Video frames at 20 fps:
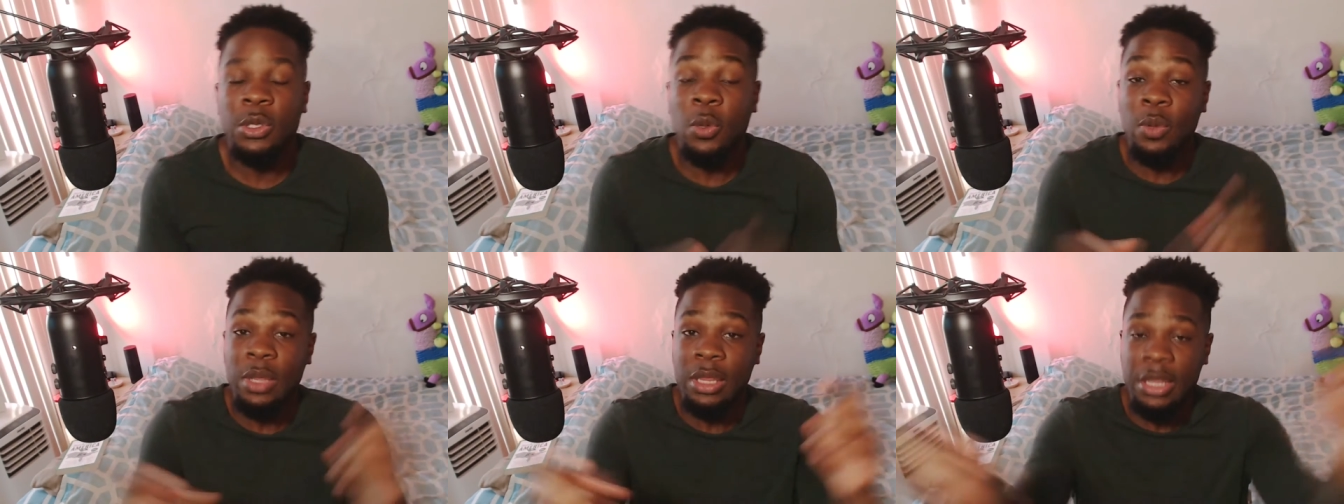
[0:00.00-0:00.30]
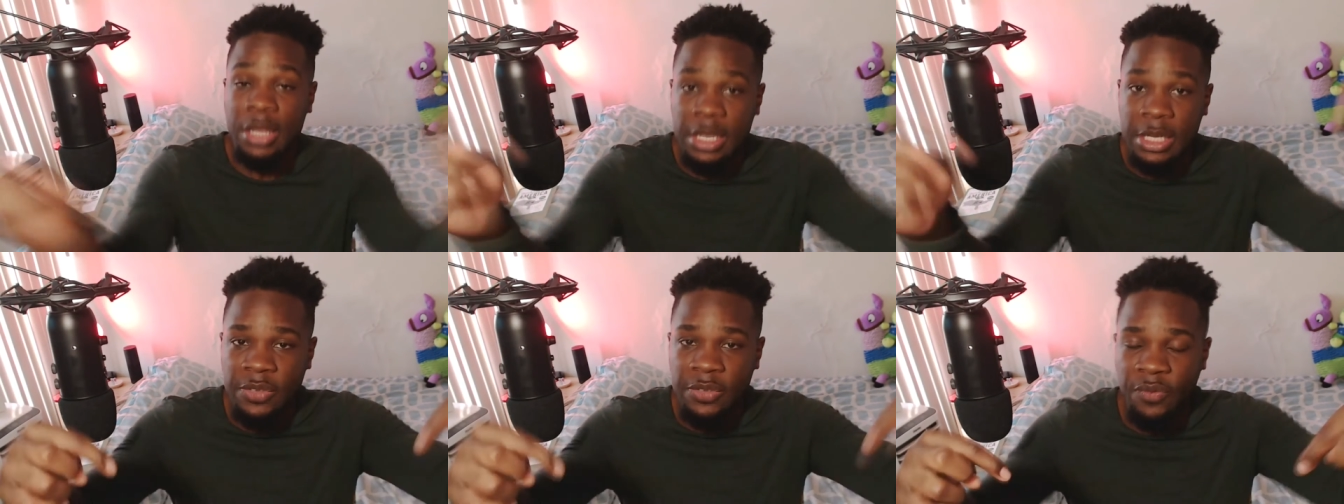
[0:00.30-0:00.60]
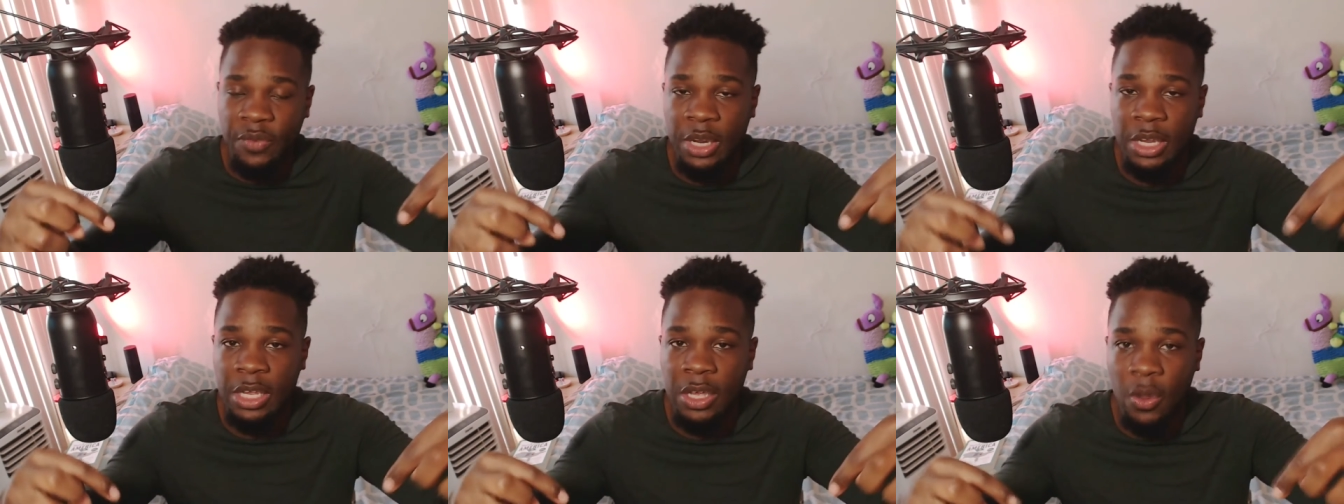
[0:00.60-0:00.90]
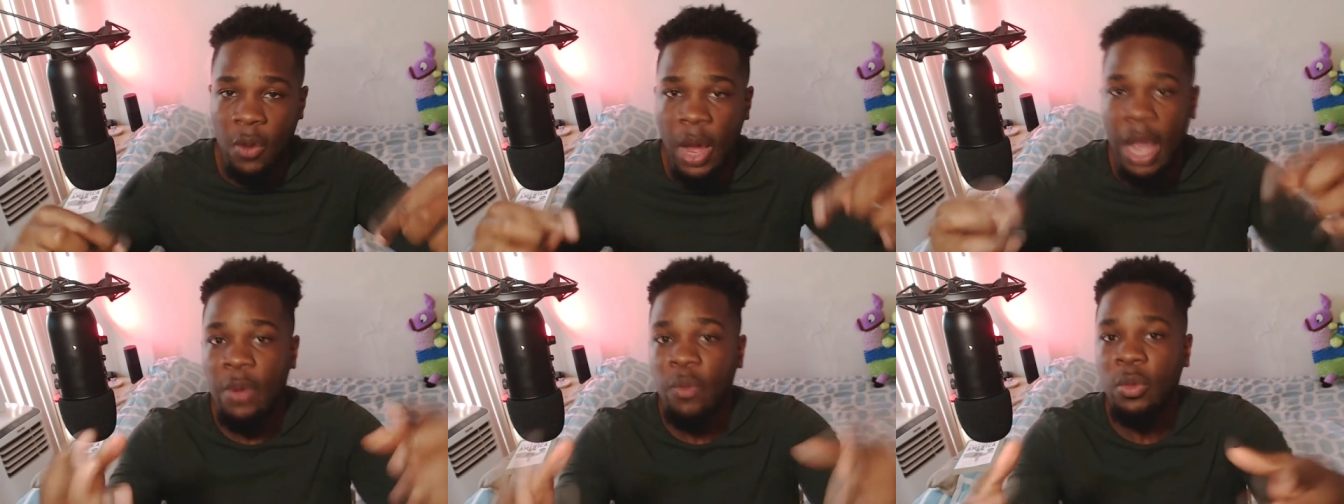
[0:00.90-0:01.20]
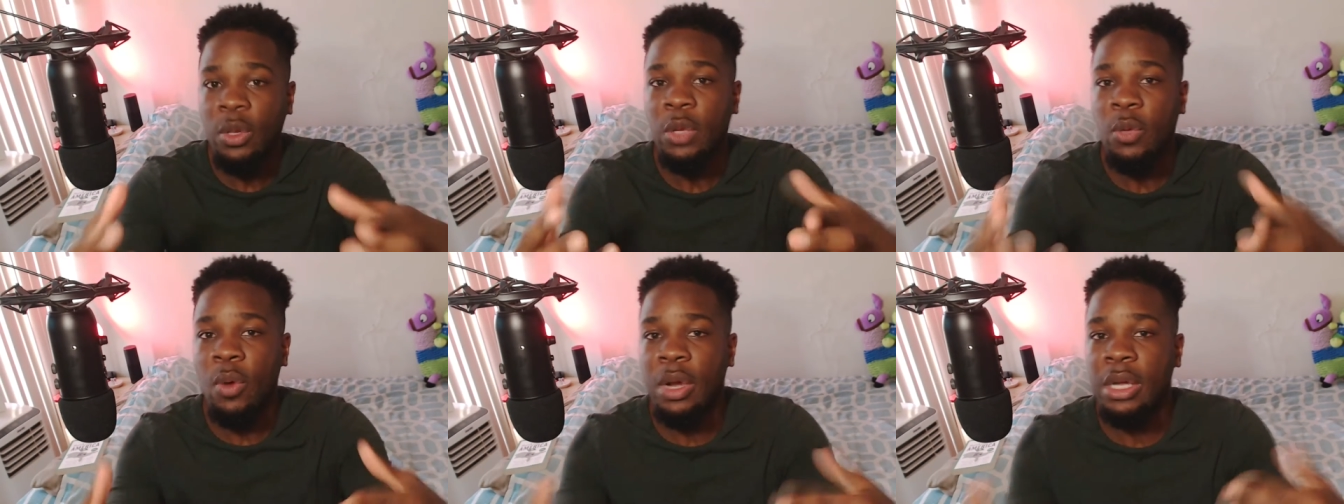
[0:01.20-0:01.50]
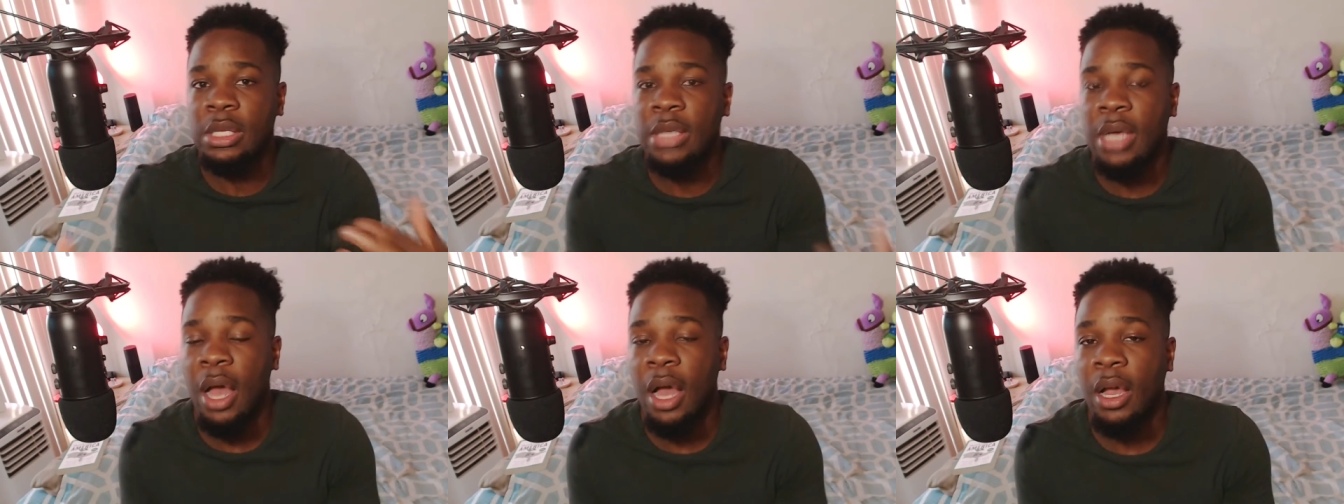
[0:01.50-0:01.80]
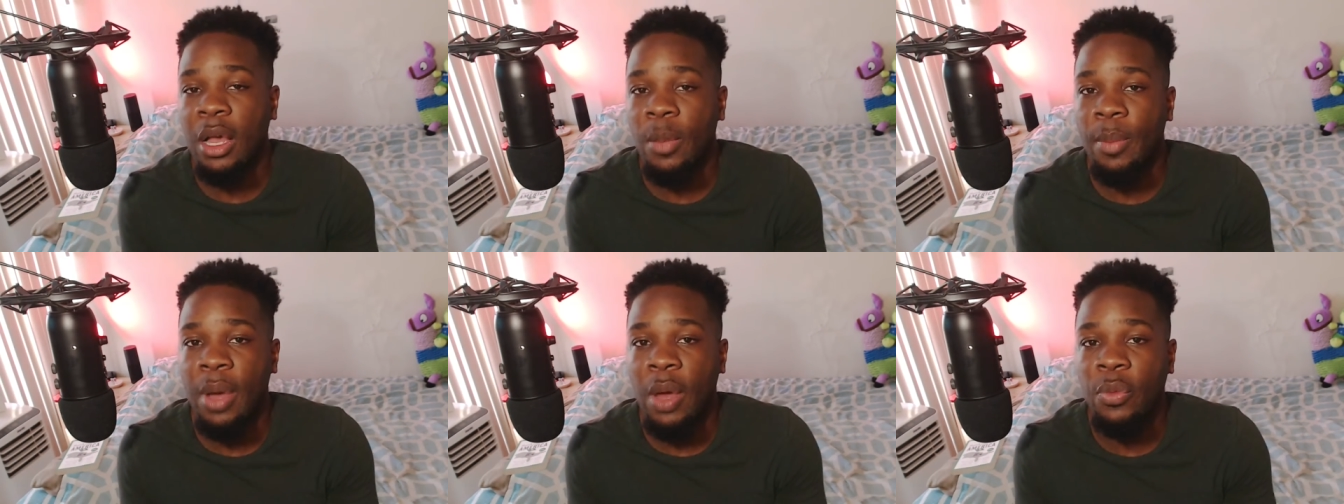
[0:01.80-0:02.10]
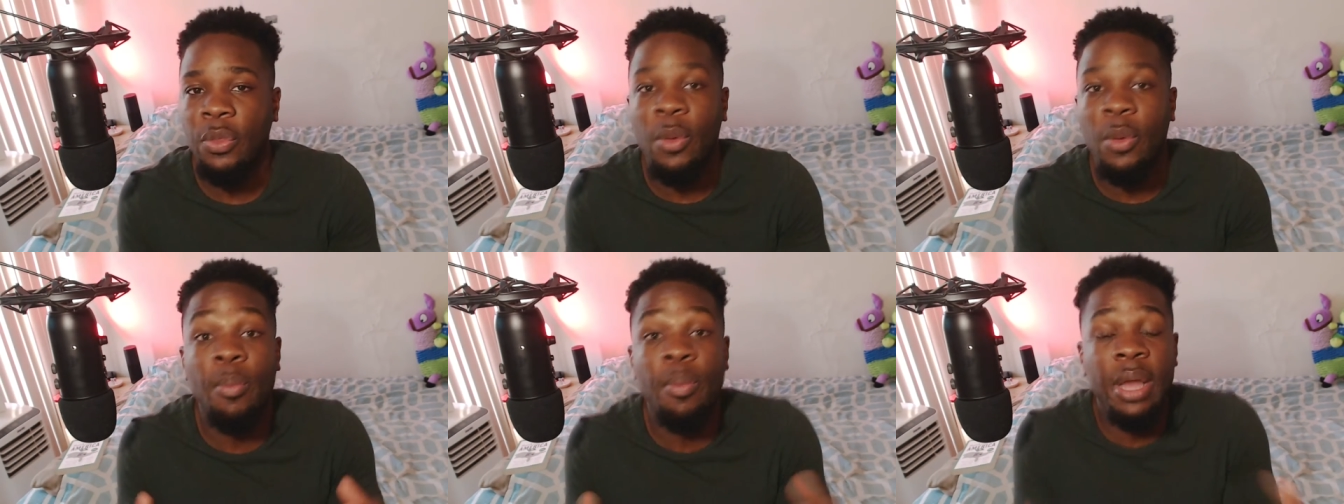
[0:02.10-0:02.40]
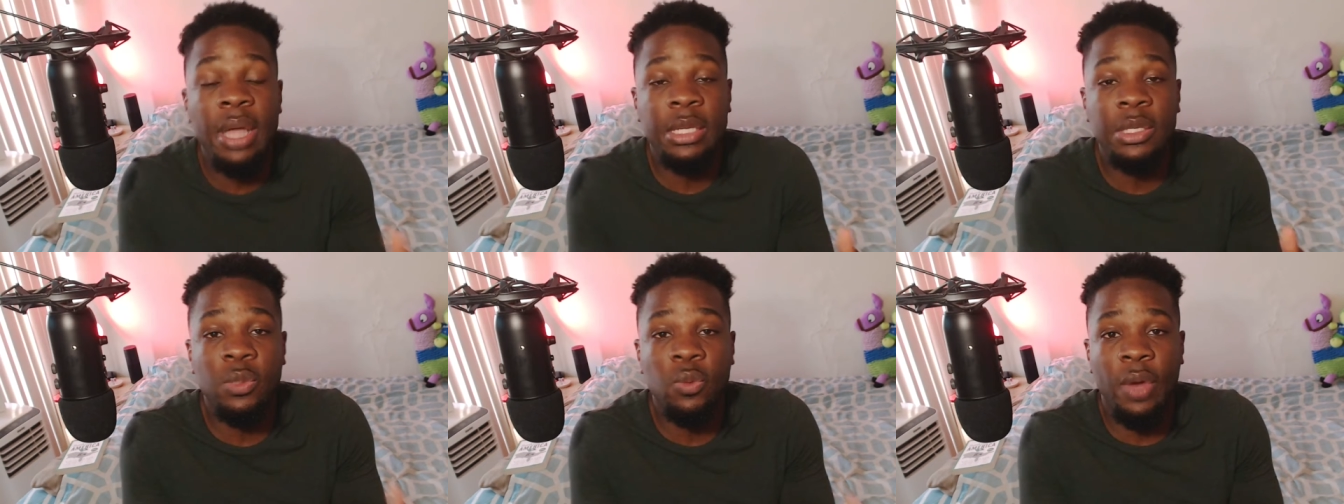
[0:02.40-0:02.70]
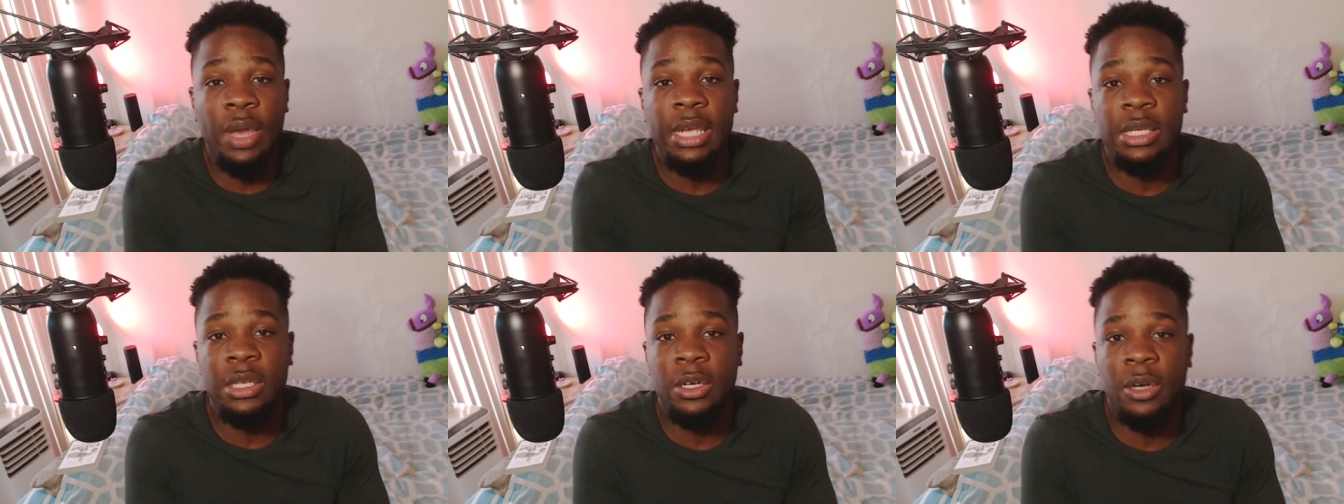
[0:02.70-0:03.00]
So in this video, I really want to talk about the best ways